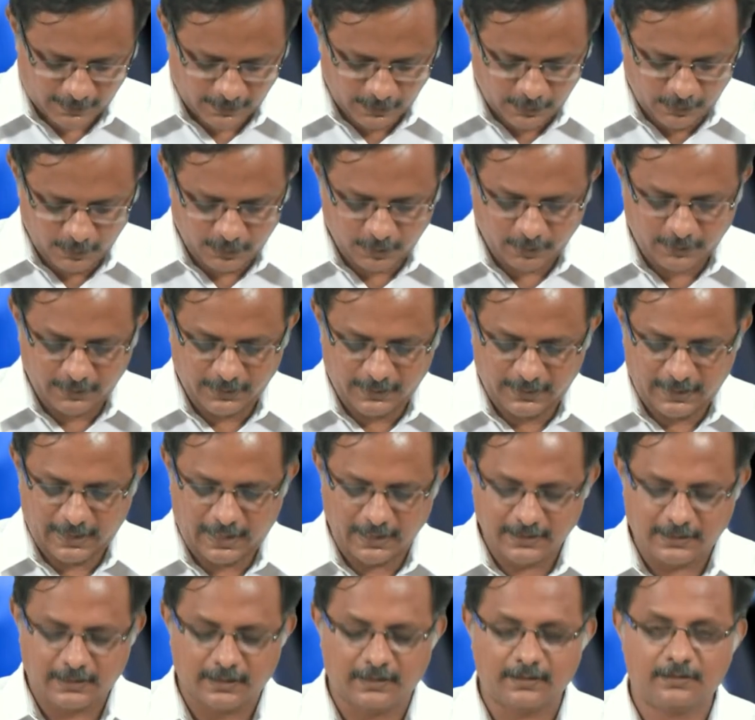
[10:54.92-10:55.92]
So the
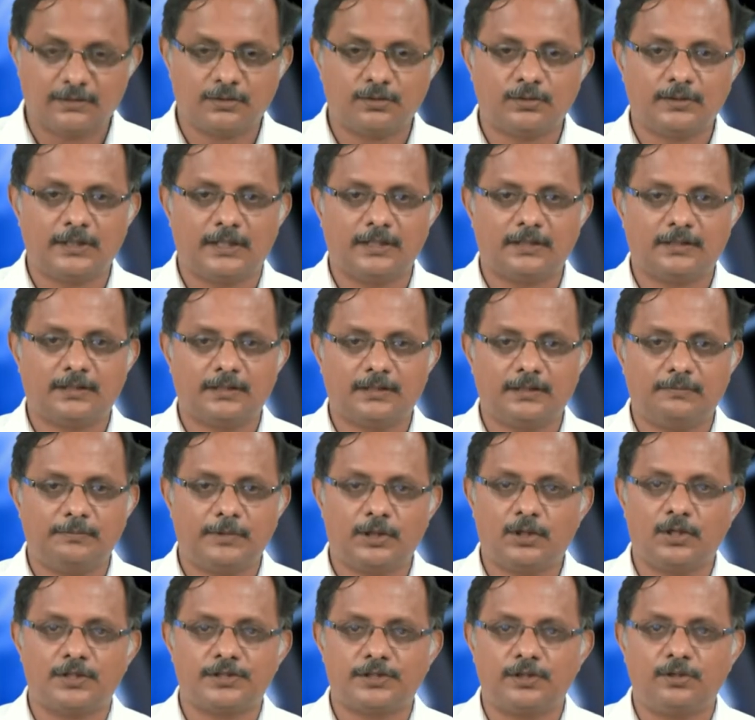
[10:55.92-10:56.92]
answer to that,
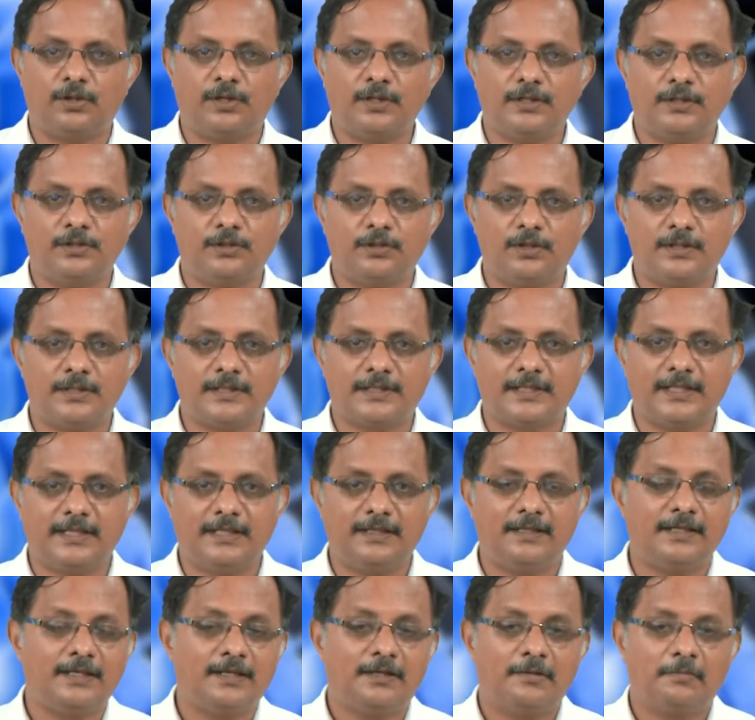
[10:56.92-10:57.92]
because you don't
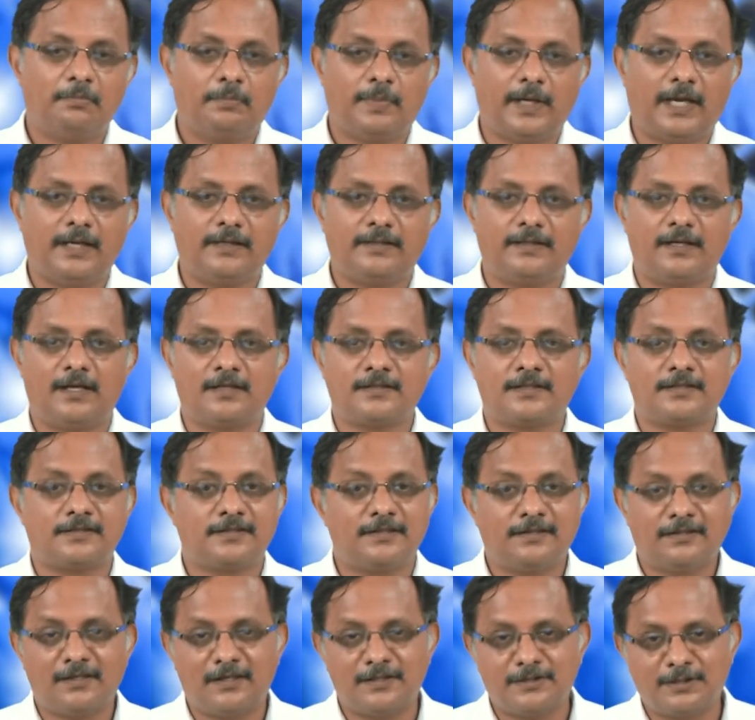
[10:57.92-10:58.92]
say pancreas is
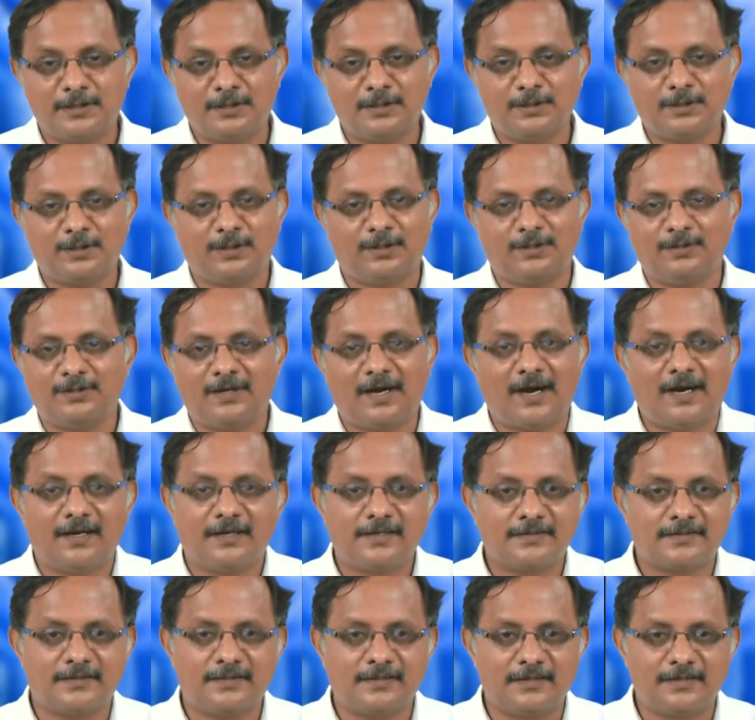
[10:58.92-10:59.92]
intelligent or heart
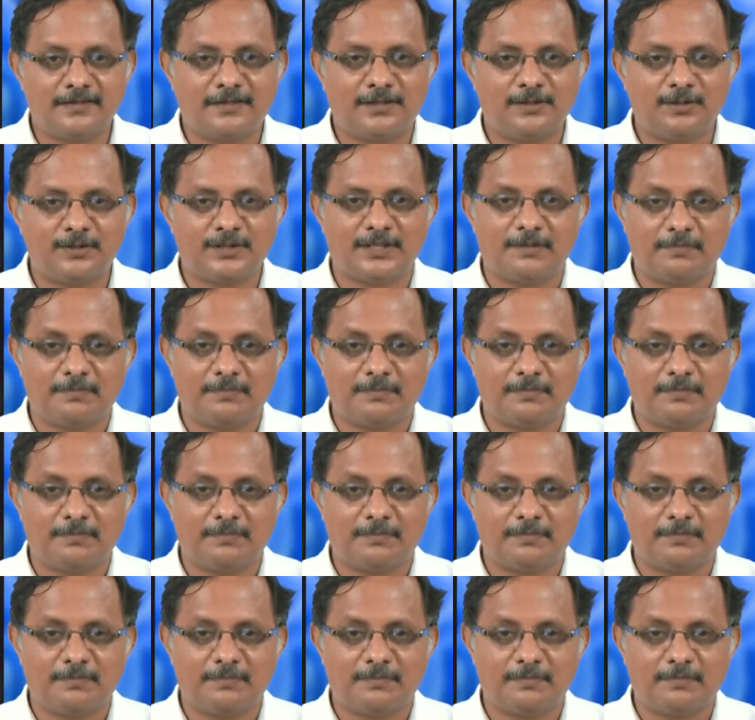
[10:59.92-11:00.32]
is intelligent, you say